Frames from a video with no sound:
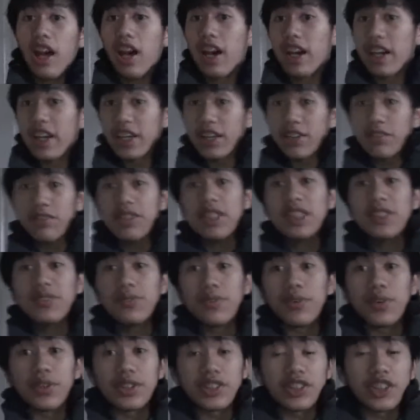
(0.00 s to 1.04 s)
like this
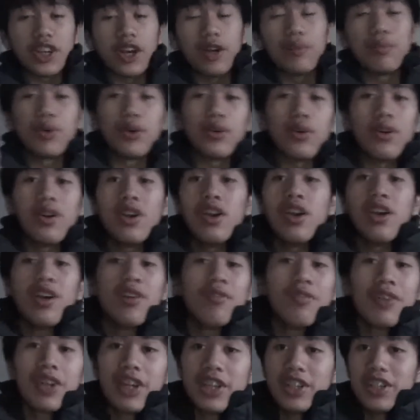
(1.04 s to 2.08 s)
for example,
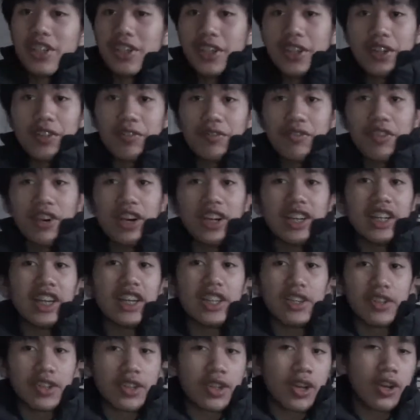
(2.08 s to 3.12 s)
then you can find
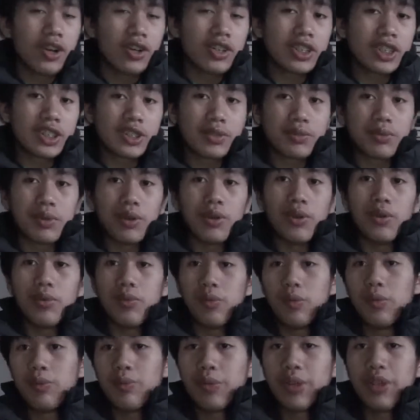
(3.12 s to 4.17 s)
that your costs
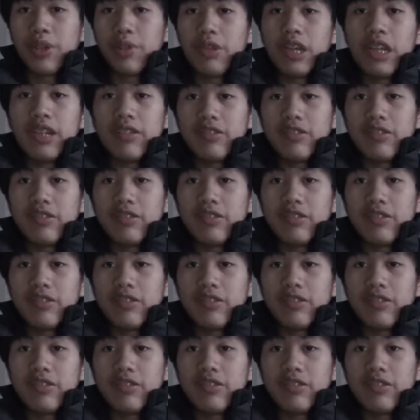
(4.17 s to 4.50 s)
will be